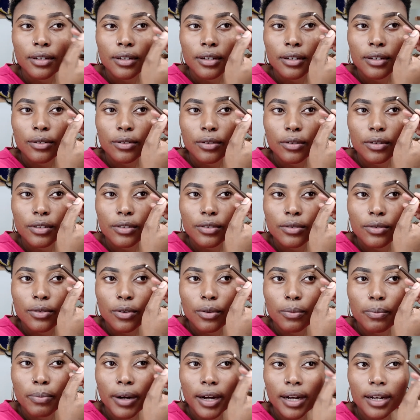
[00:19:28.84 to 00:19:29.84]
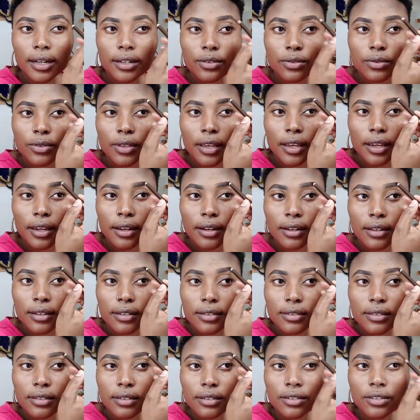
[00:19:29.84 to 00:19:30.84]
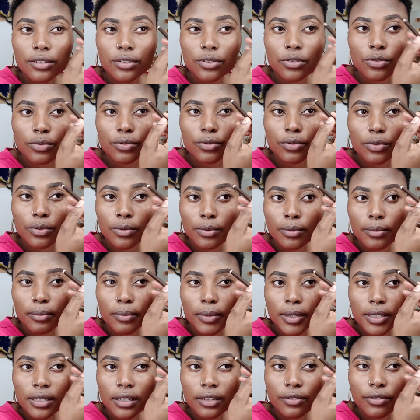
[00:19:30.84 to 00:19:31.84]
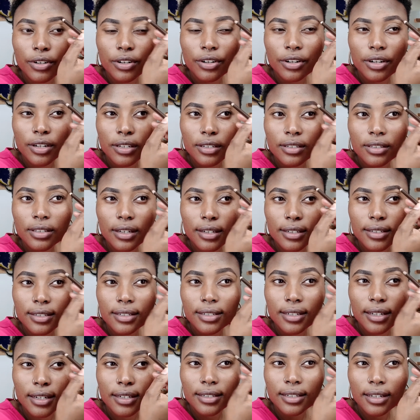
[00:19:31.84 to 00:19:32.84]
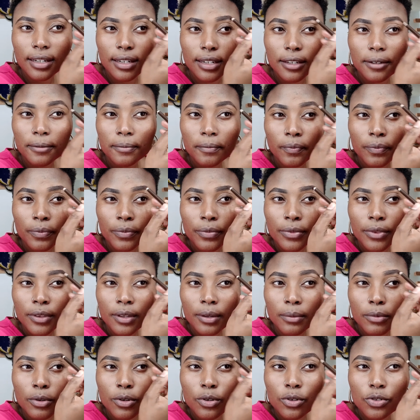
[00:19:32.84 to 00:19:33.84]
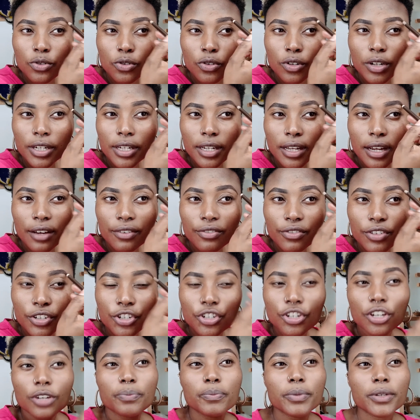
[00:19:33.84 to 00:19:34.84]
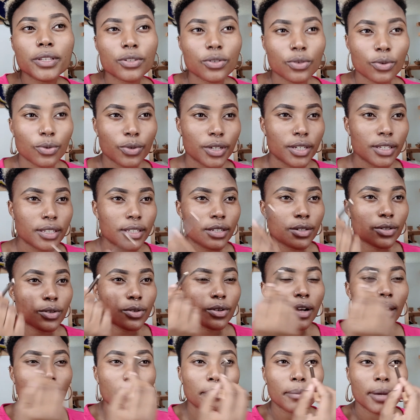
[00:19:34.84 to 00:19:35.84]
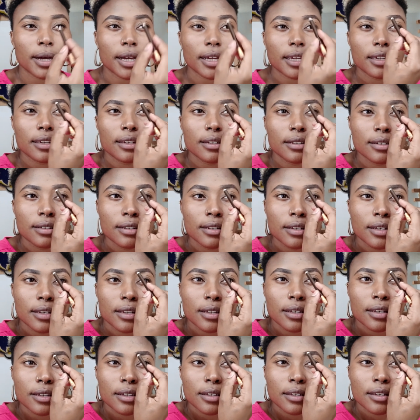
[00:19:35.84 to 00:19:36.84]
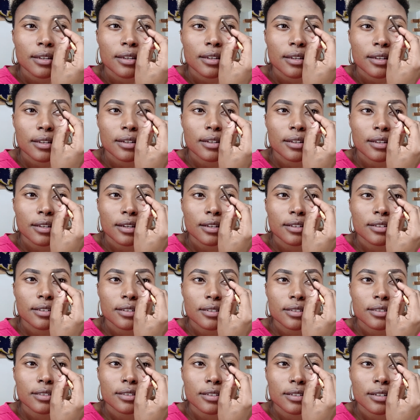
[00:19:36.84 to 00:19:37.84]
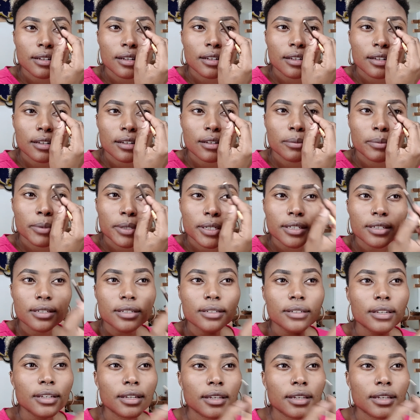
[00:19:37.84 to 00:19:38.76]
and always go back to the areas that you might have erased accidentally, because you already have the shape. It's so easy to come back in. And here I just need a little bit